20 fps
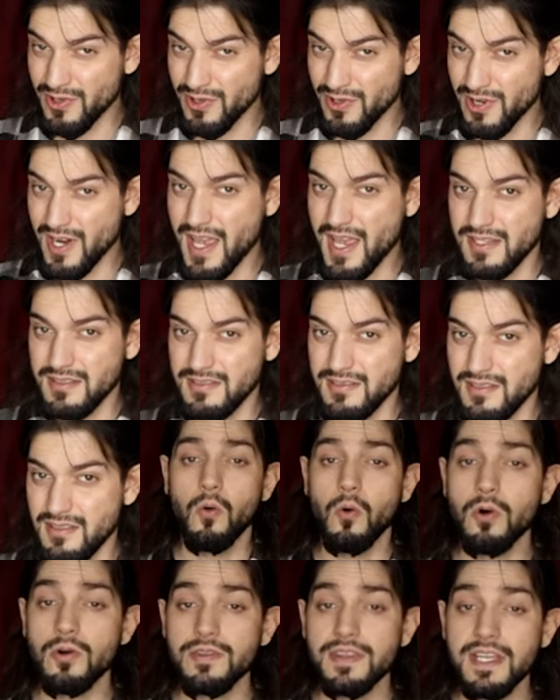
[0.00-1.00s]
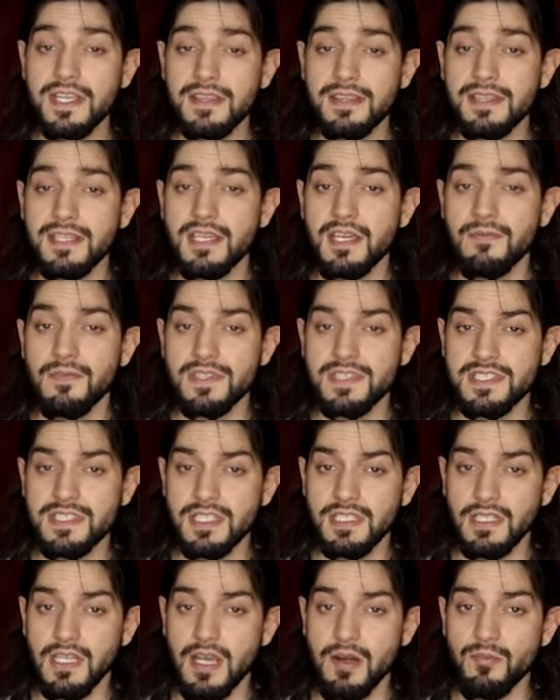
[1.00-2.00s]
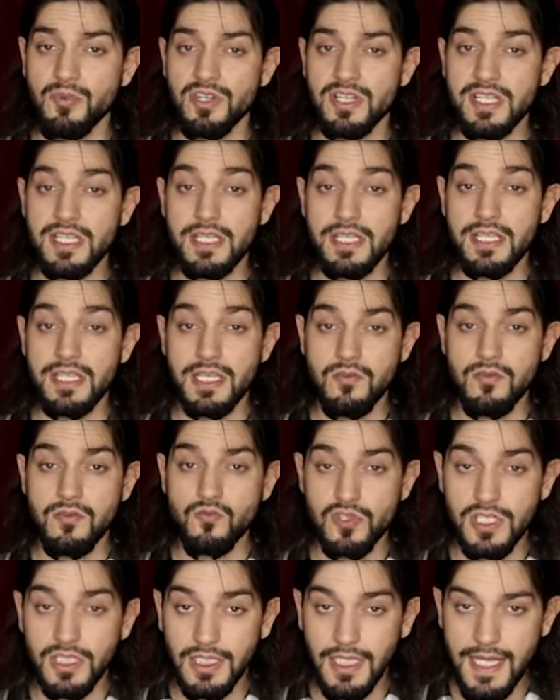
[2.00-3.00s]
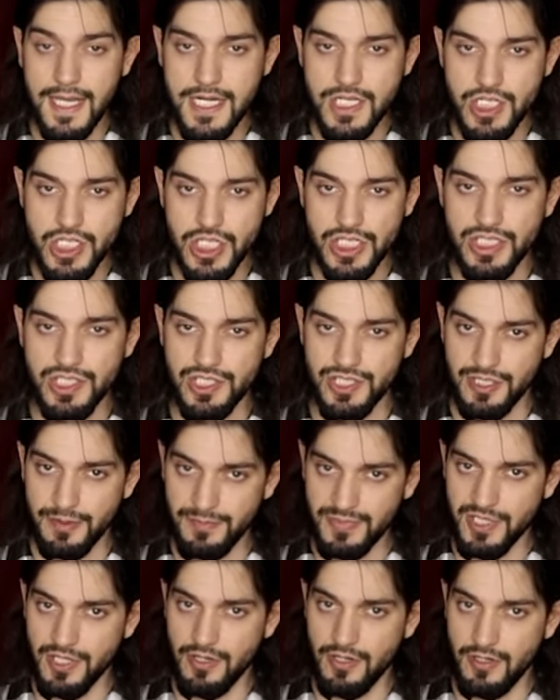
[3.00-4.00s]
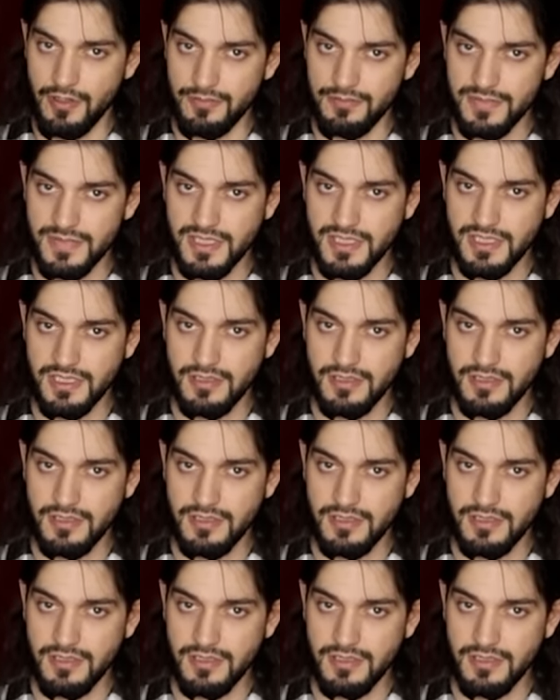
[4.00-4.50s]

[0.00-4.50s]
Friend, or they think of a celebrity in relationship terms.